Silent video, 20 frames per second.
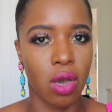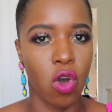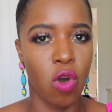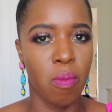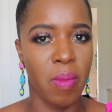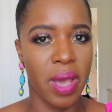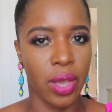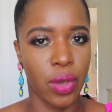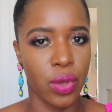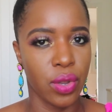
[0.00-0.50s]
oh
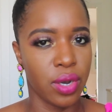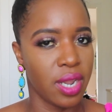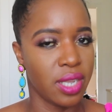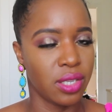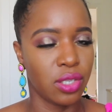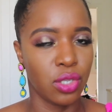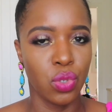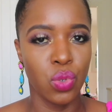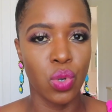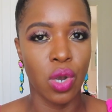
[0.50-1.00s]
my
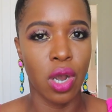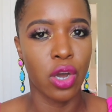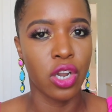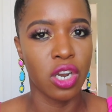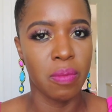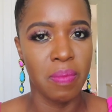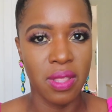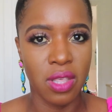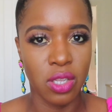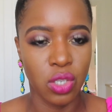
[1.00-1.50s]
goodness, you are
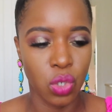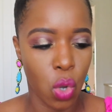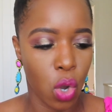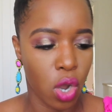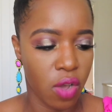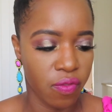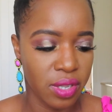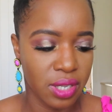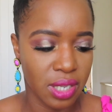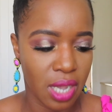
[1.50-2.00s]
going to be the
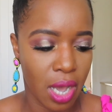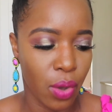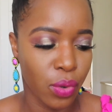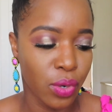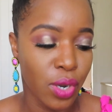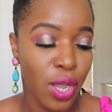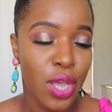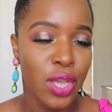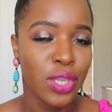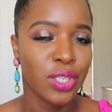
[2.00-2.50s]
talk of the
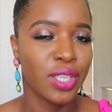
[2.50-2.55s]
town.